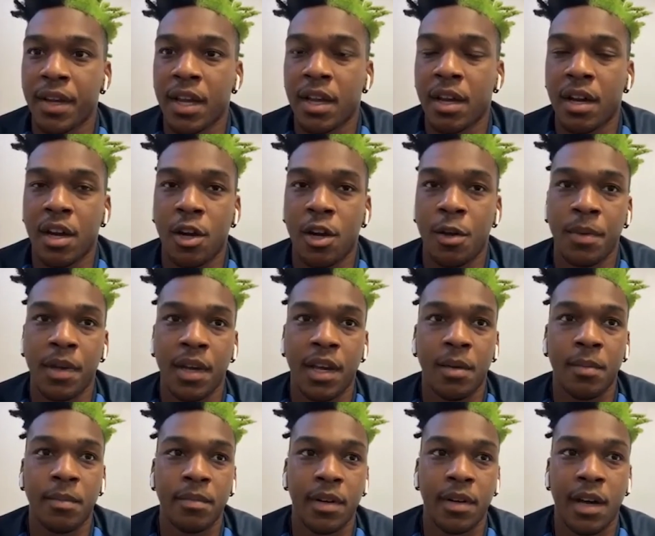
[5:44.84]
game, home
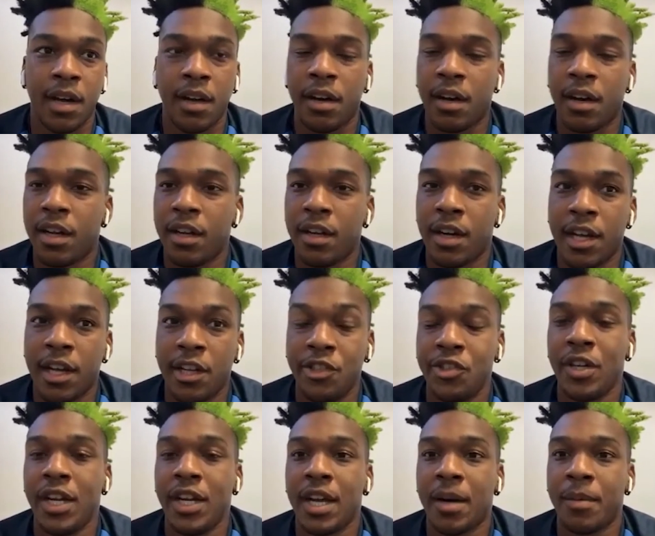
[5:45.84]
game. I, I, I
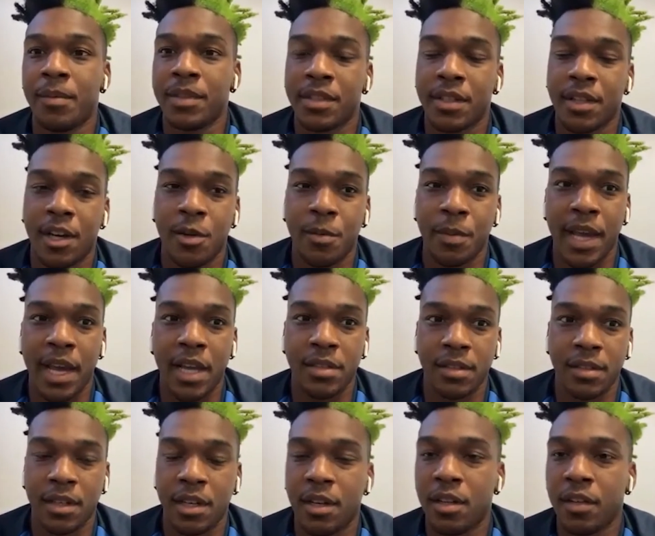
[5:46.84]
enjoy coming to the home games.
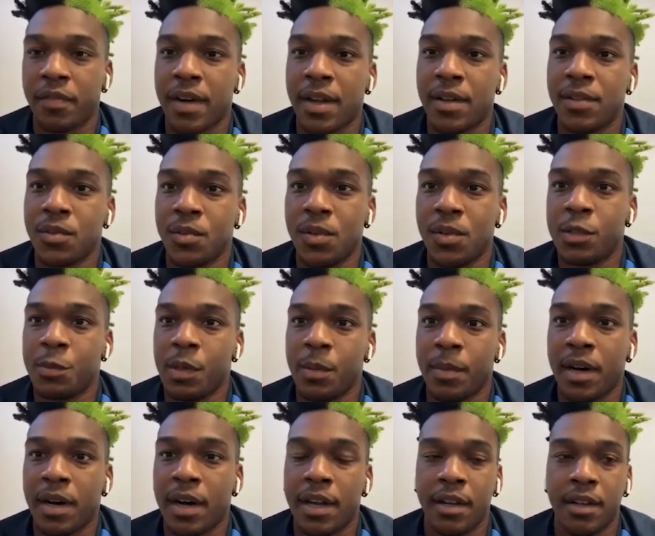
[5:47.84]
I know the fans will always be
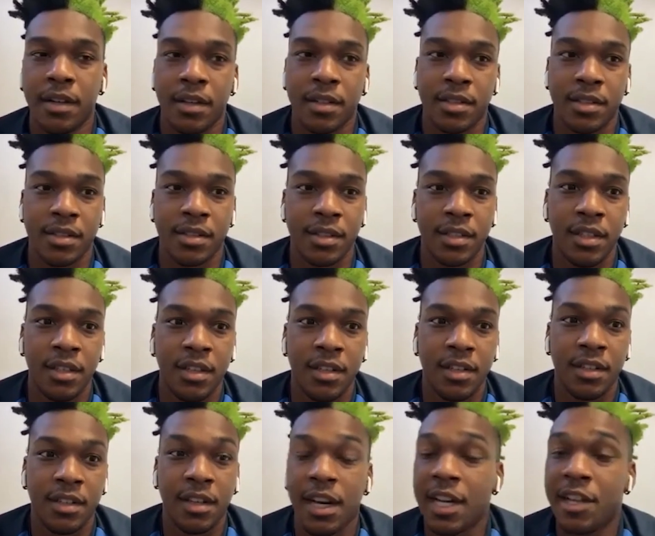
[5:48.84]
behind us.
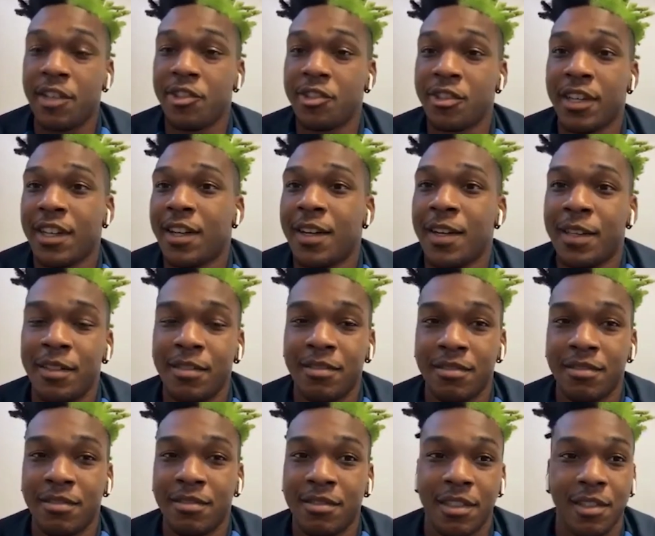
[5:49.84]
I enjoy
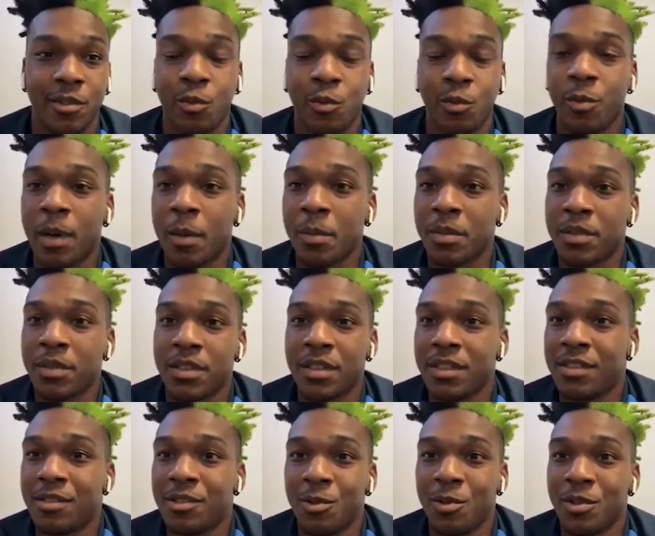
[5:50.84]
going warm ups
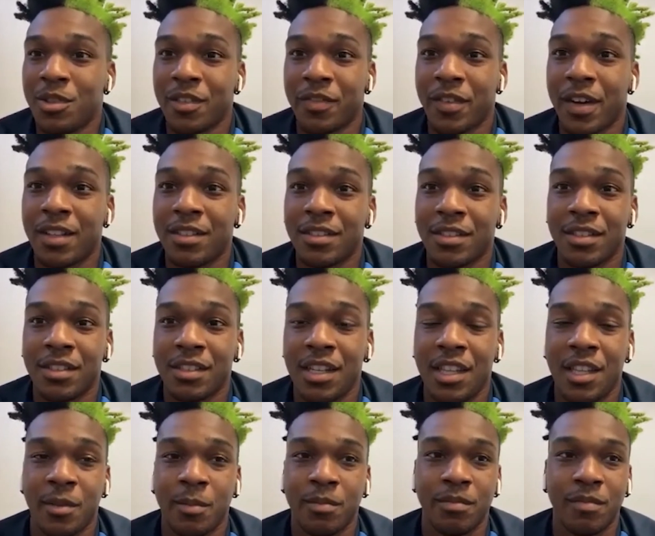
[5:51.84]
to talk to the fans and see
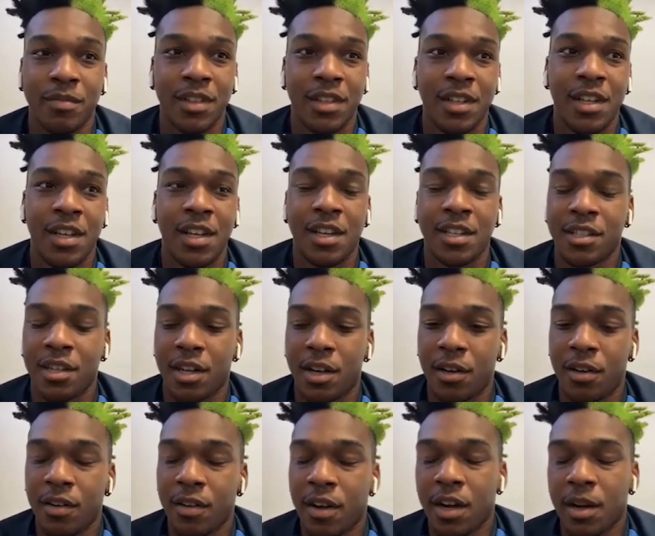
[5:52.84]
them. So
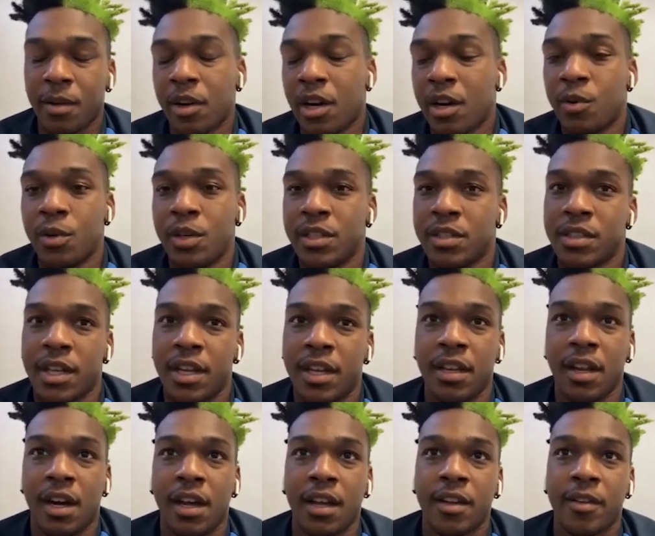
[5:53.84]
I always say
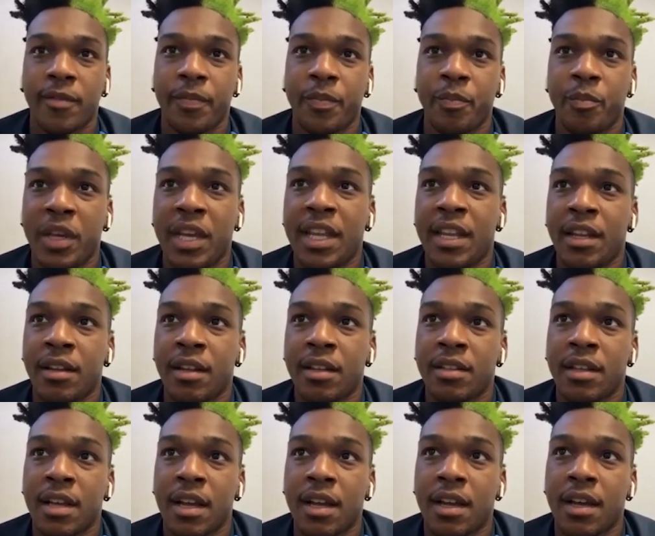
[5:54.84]
like being
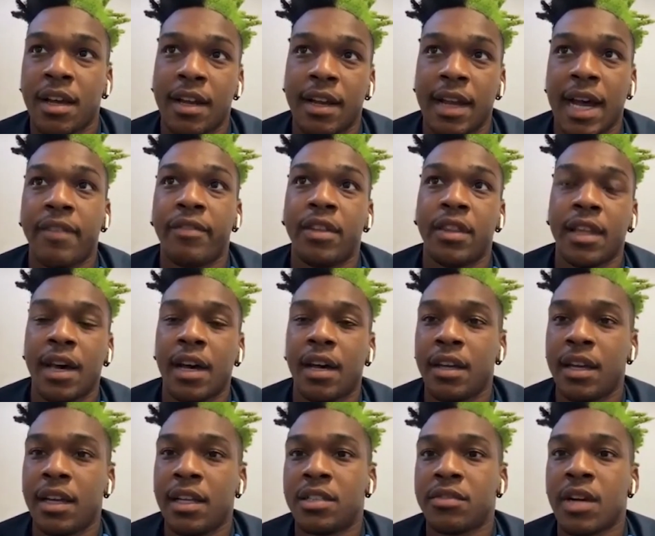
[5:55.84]
and having that
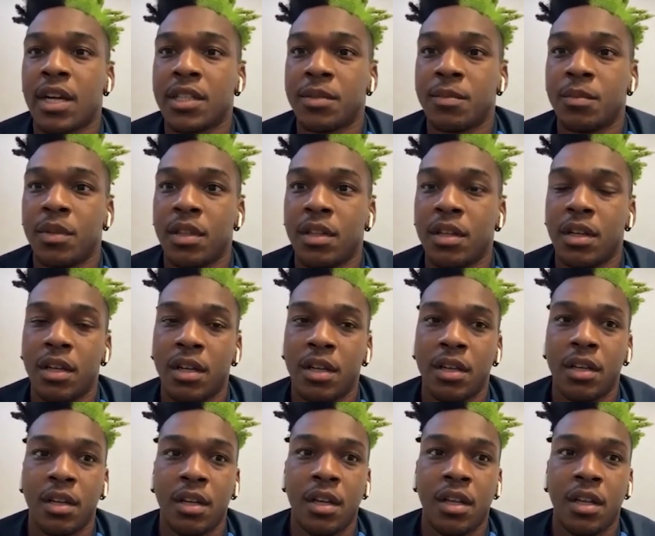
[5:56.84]
interaction with the